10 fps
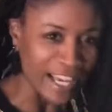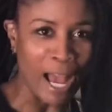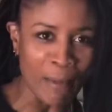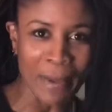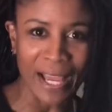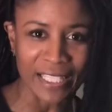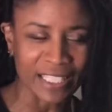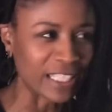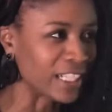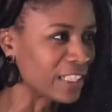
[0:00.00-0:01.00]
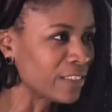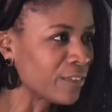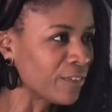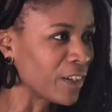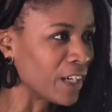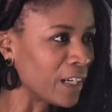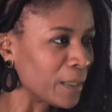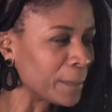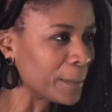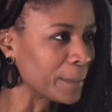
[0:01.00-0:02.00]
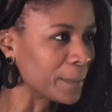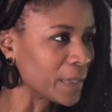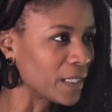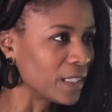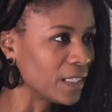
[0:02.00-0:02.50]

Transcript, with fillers: got back in from